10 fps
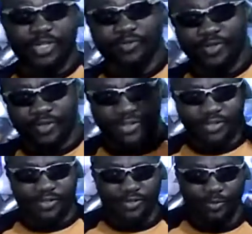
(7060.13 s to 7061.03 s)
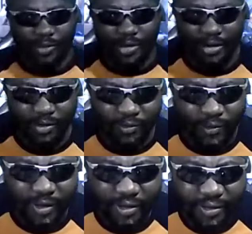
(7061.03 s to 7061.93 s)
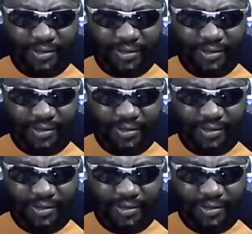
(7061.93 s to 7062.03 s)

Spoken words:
verse, where are now 4?